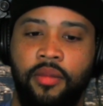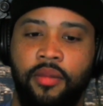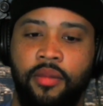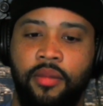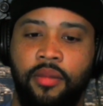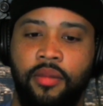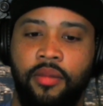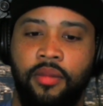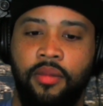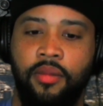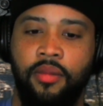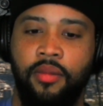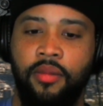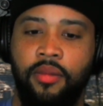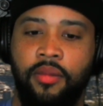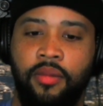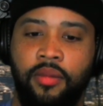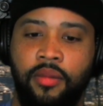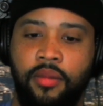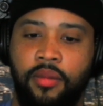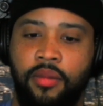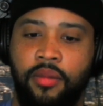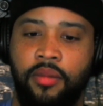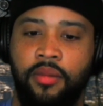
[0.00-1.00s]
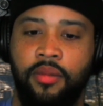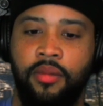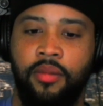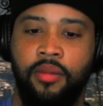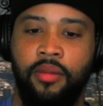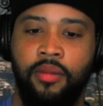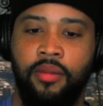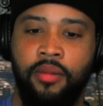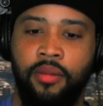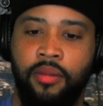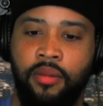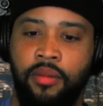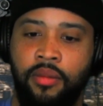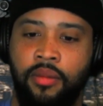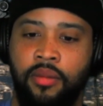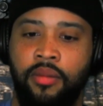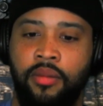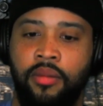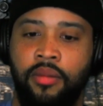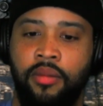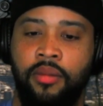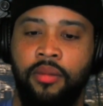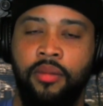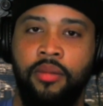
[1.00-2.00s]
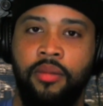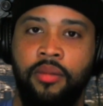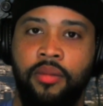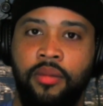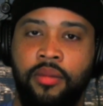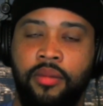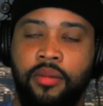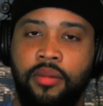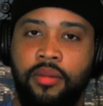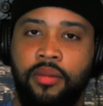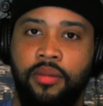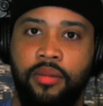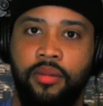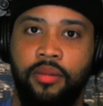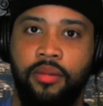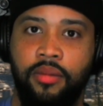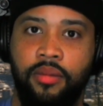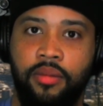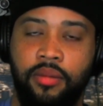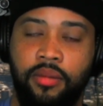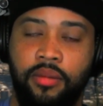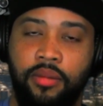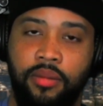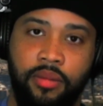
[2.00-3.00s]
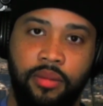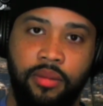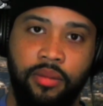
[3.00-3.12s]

(silent)